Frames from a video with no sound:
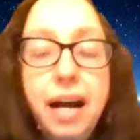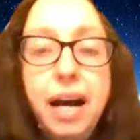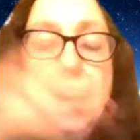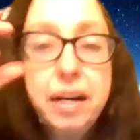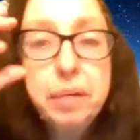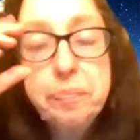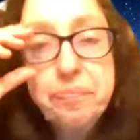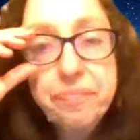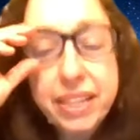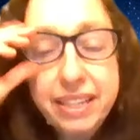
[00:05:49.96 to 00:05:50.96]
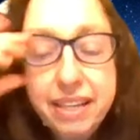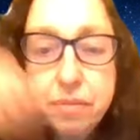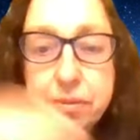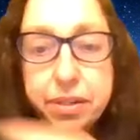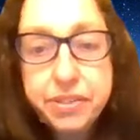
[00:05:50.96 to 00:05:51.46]
In
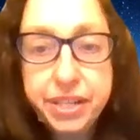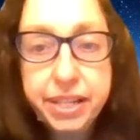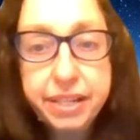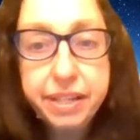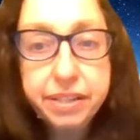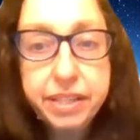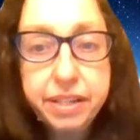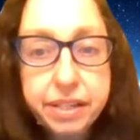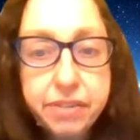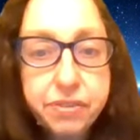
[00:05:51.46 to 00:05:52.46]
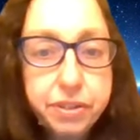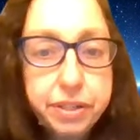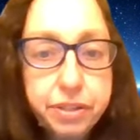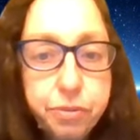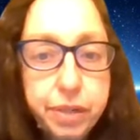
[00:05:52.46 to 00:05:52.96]
other words, they're
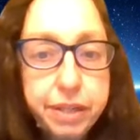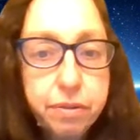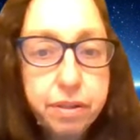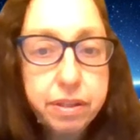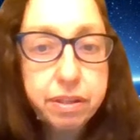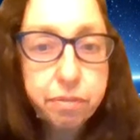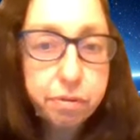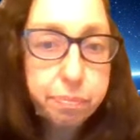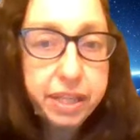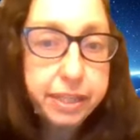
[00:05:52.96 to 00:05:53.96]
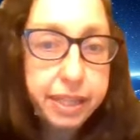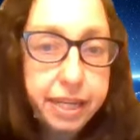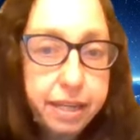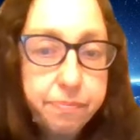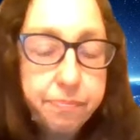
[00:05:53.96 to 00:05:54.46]
concerned with the group that
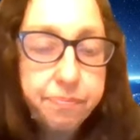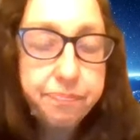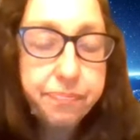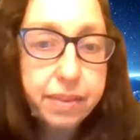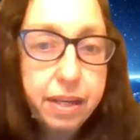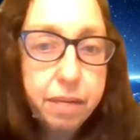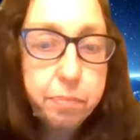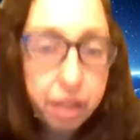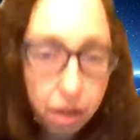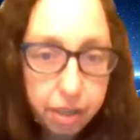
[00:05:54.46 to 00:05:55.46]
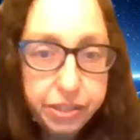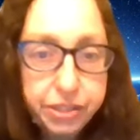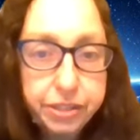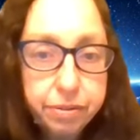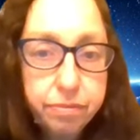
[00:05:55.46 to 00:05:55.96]
they belong
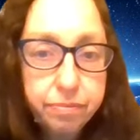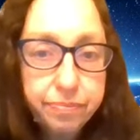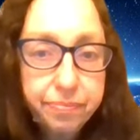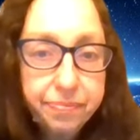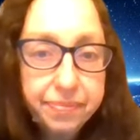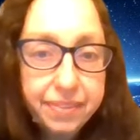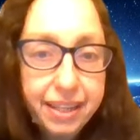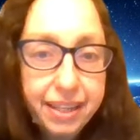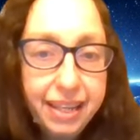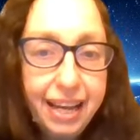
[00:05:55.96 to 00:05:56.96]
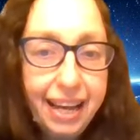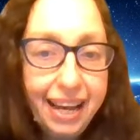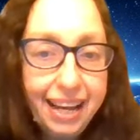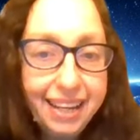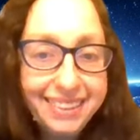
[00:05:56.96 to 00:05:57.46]
to
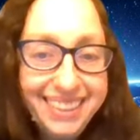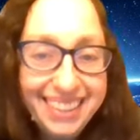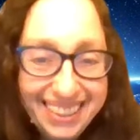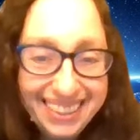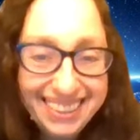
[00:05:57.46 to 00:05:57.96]
and